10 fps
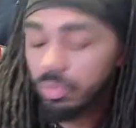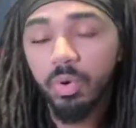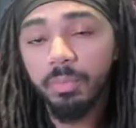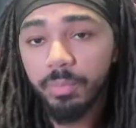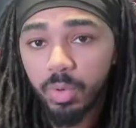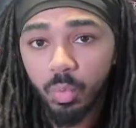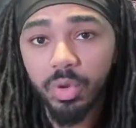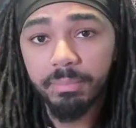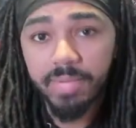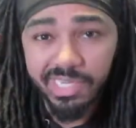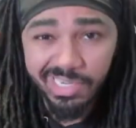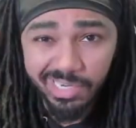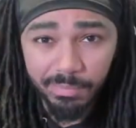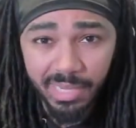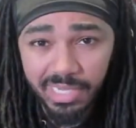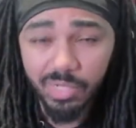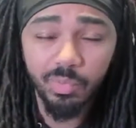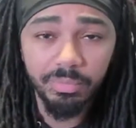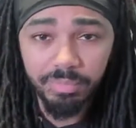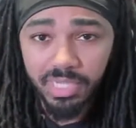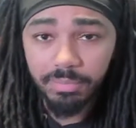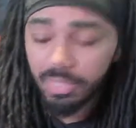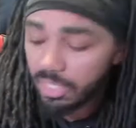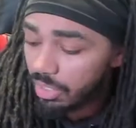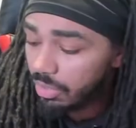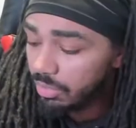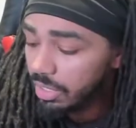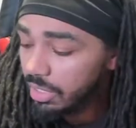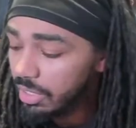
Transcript: 1 Million in the Making will be below.